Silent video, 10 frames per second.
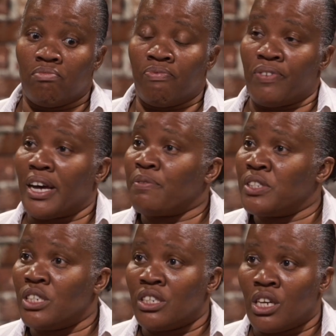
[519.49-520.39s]
5
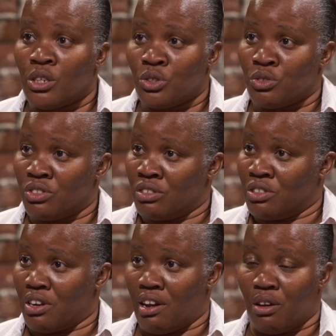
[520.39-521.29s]
teenagers in
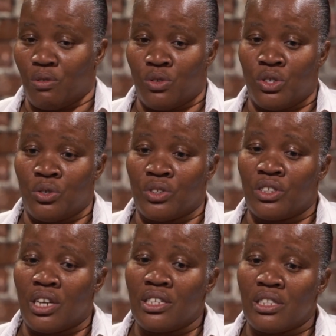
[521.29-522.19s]
your house. You're
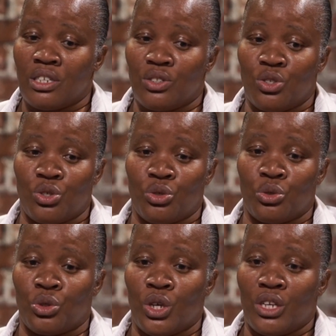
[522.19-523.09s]
adjusting
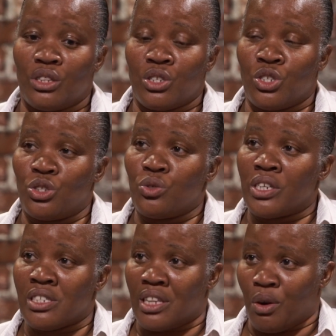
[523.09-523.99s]
to the
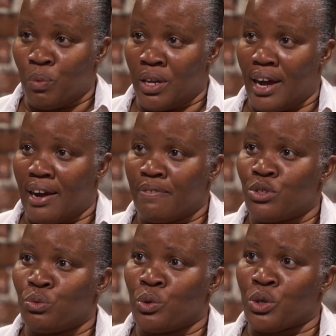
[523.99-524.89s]
students that we have
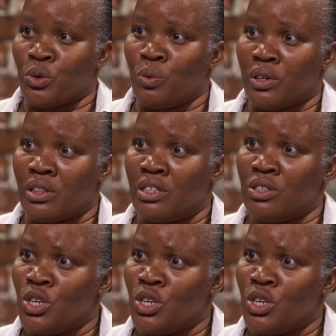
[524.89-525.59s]
to work with. And,